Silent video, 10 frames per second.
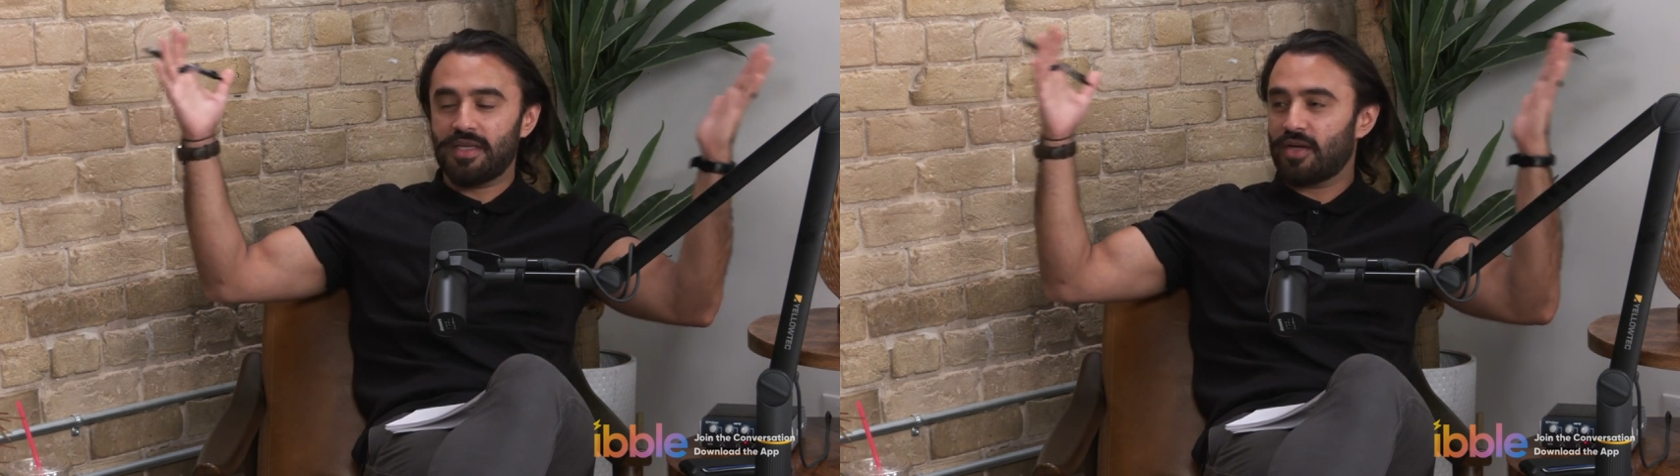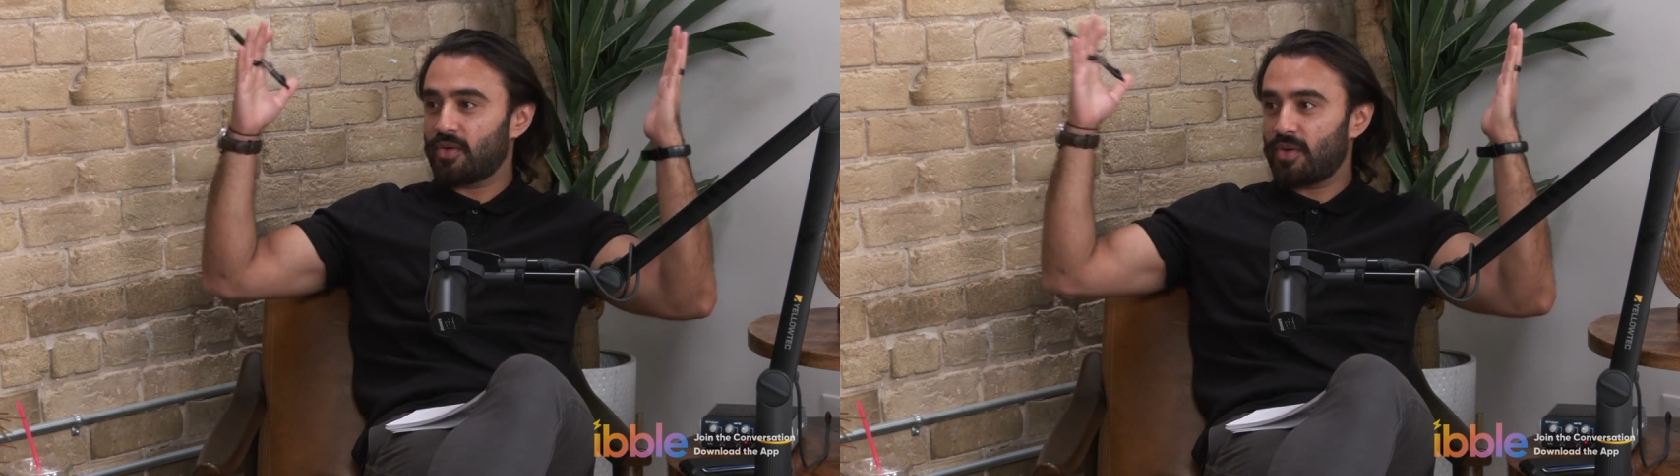
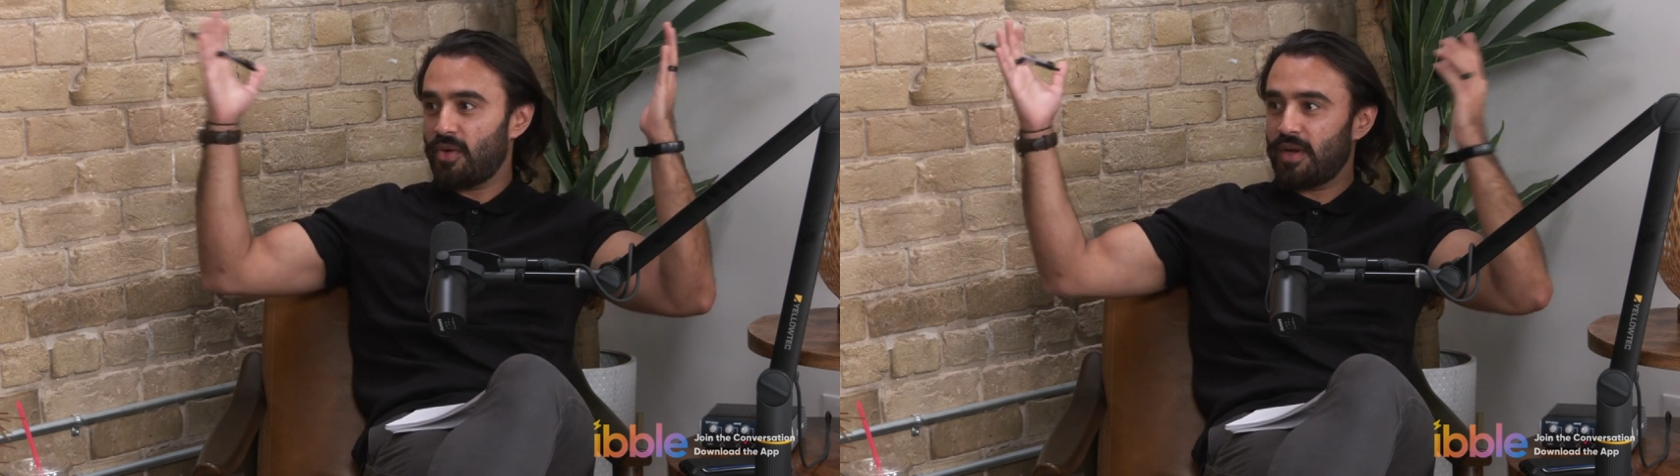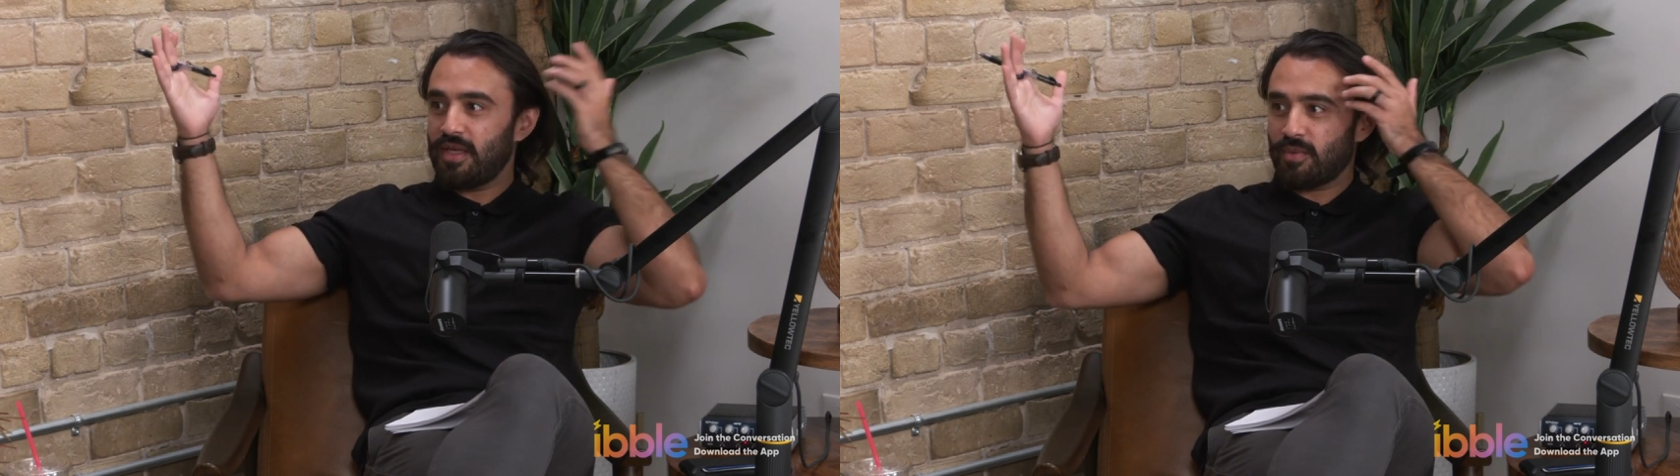that could
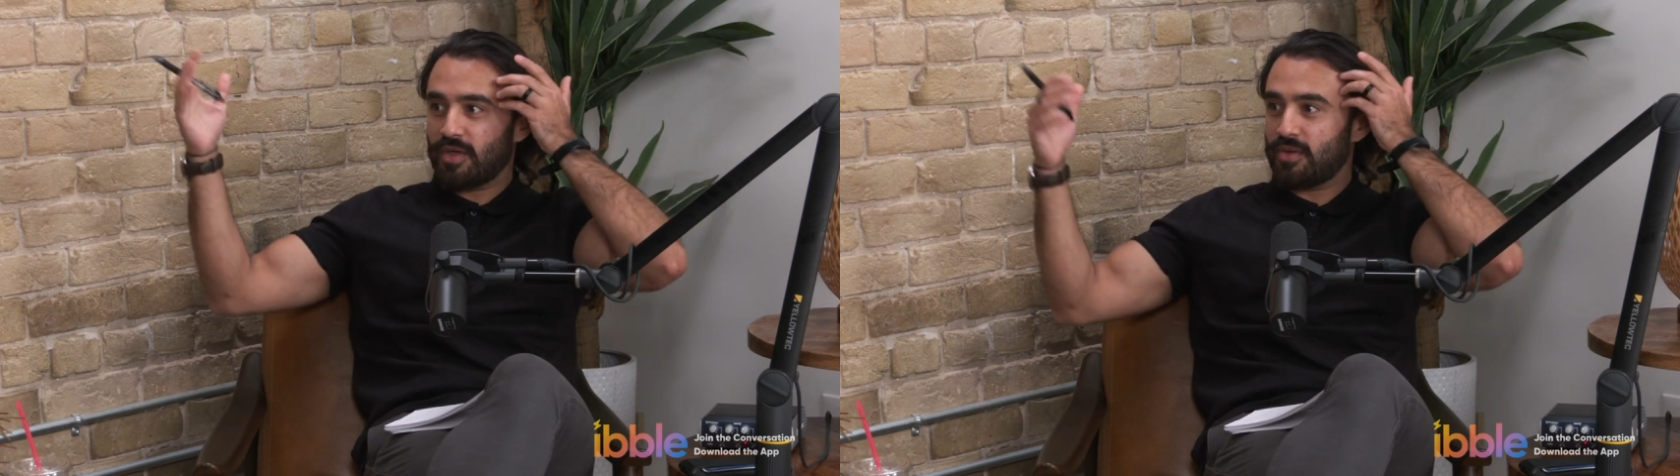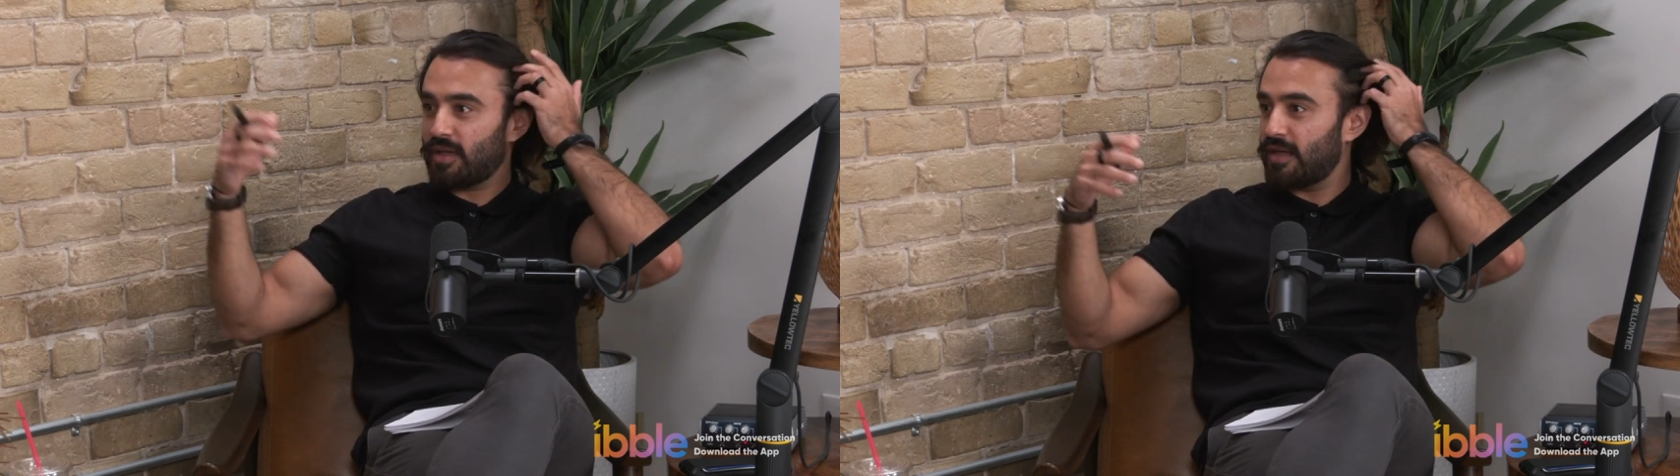go anywhere,
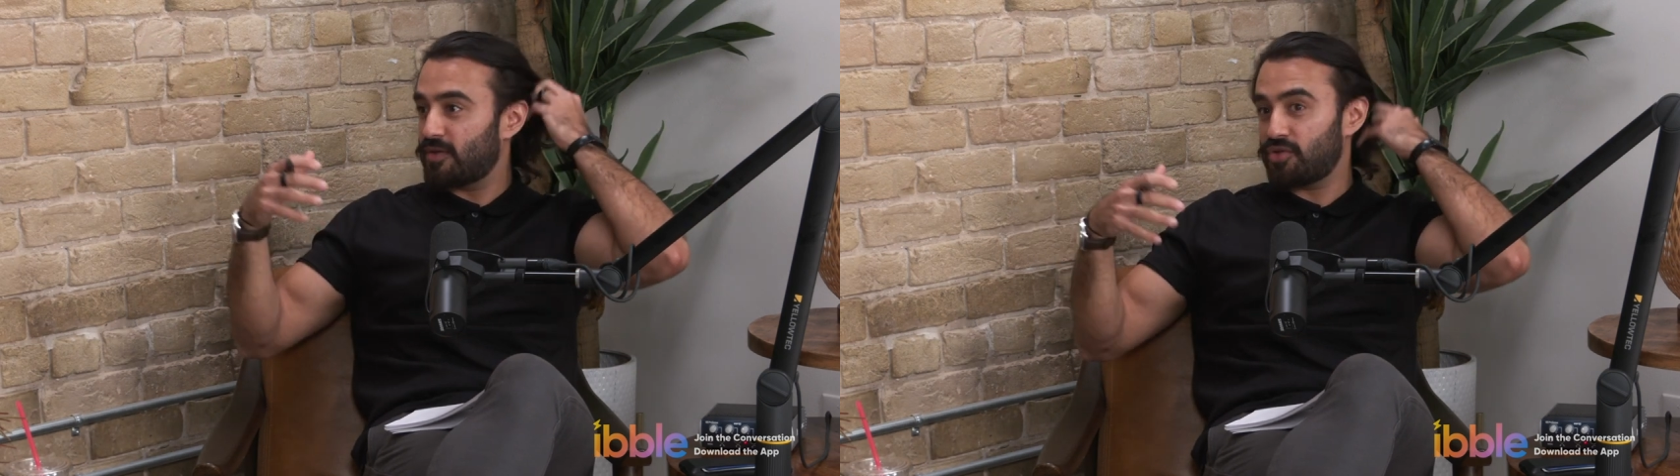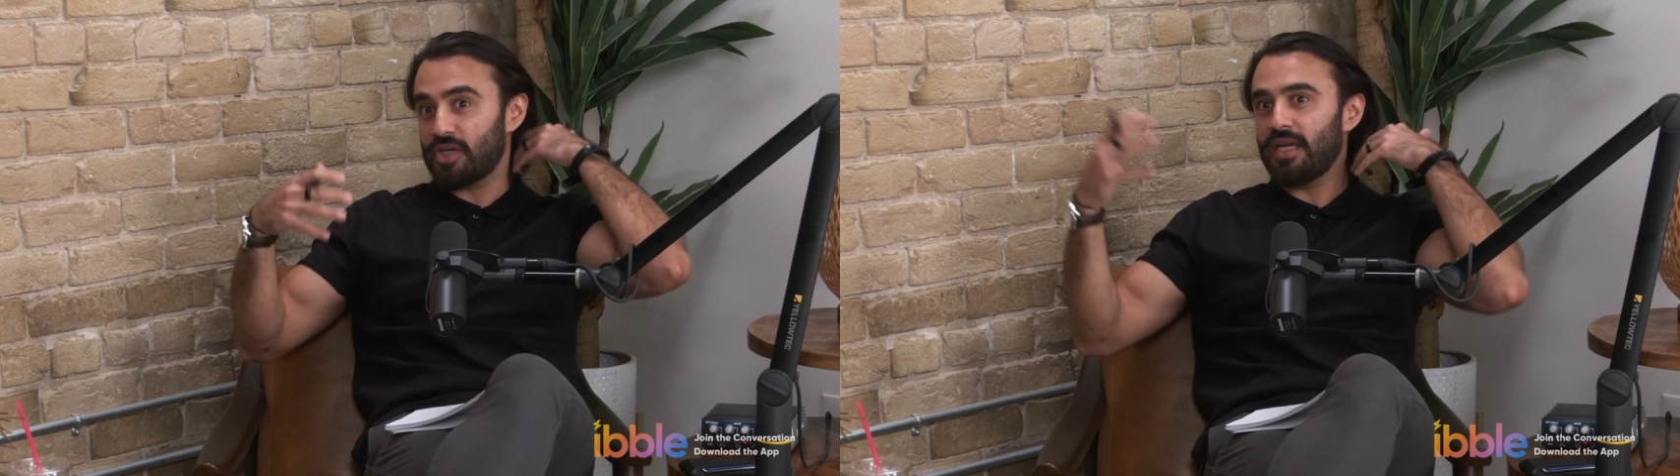your life
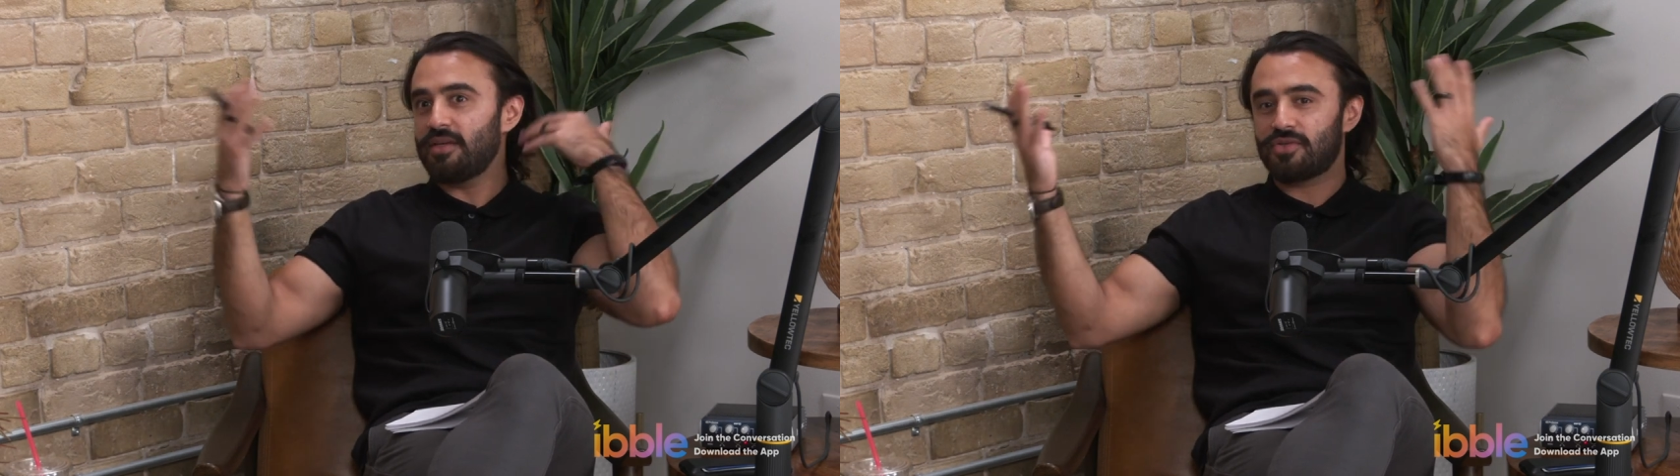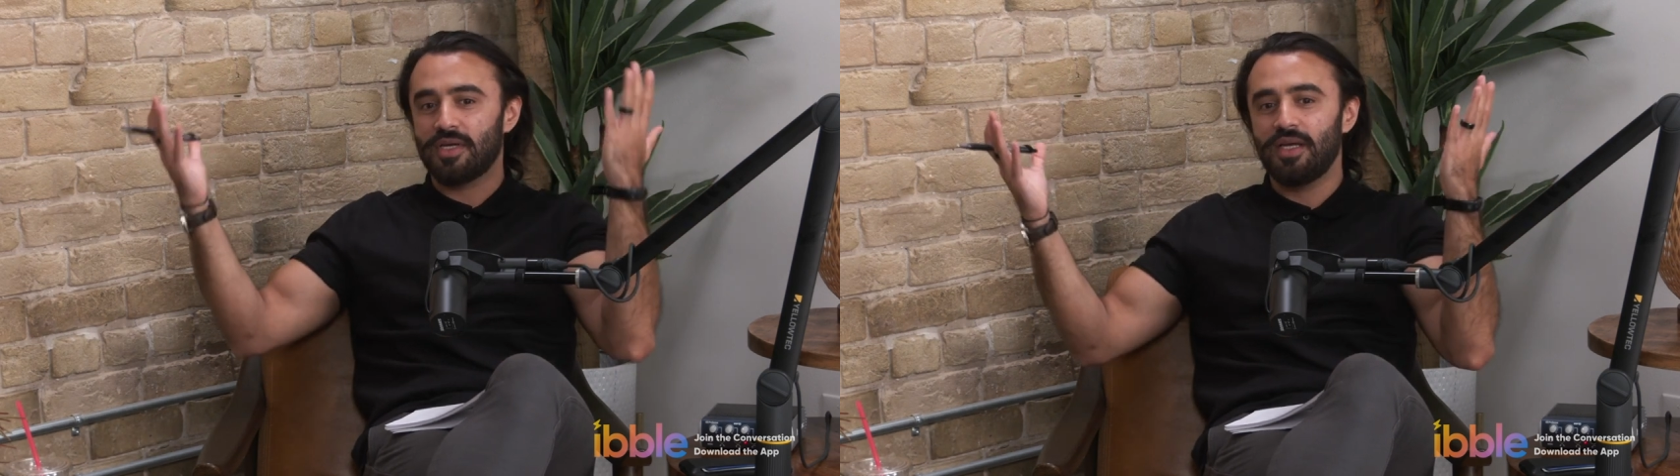could
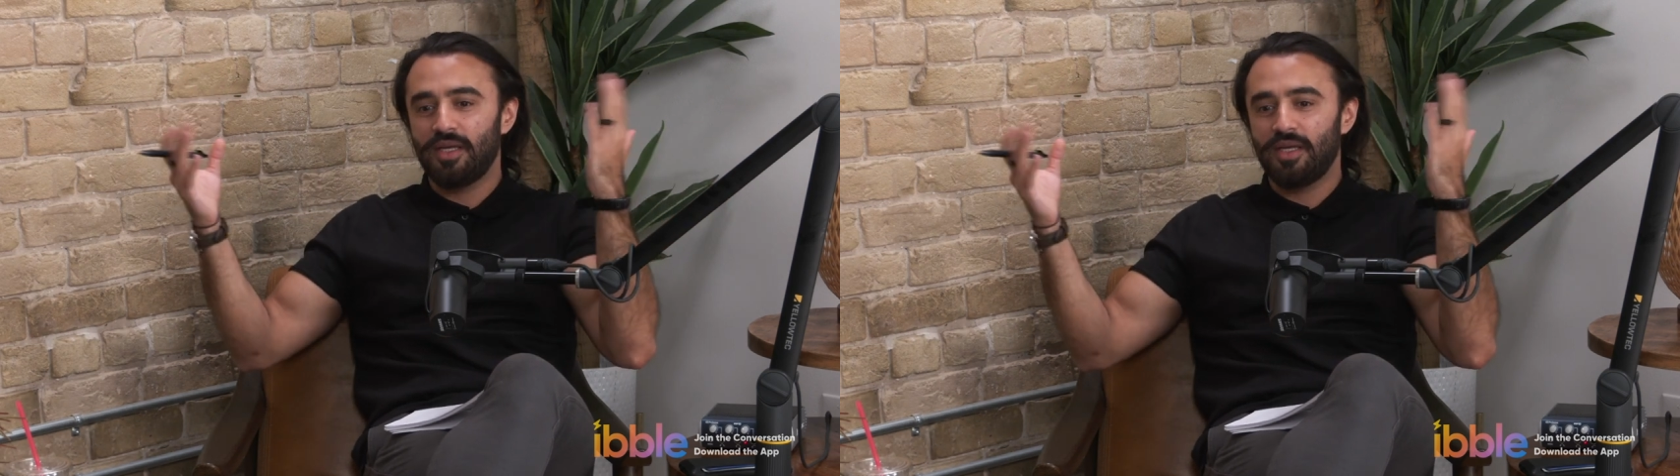change